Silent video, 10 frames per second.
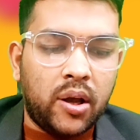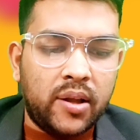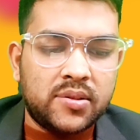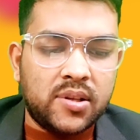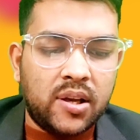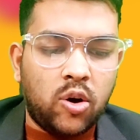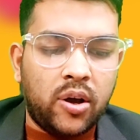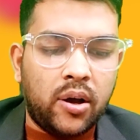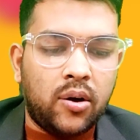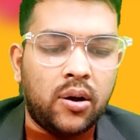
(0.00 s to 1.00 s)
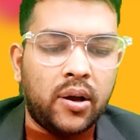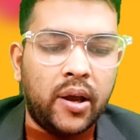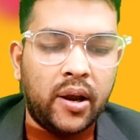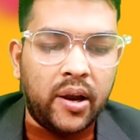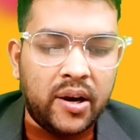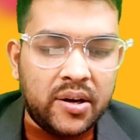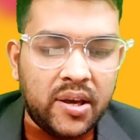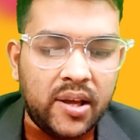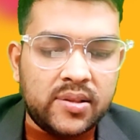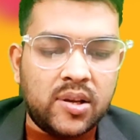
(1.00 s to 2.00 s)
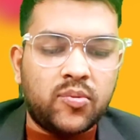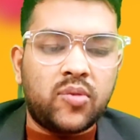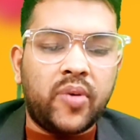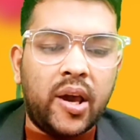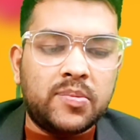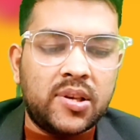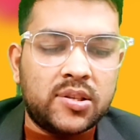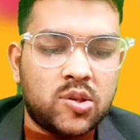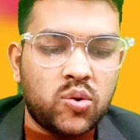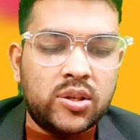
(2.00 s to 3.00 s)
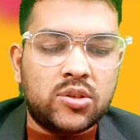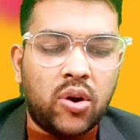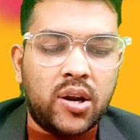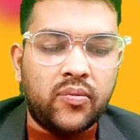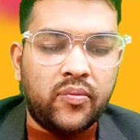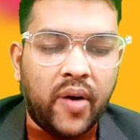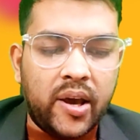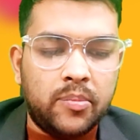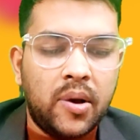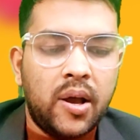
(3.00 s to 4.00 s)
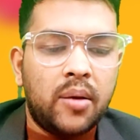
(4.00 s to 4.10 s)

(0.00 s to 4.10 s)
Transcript: Answer NTA answer for 562 is 25,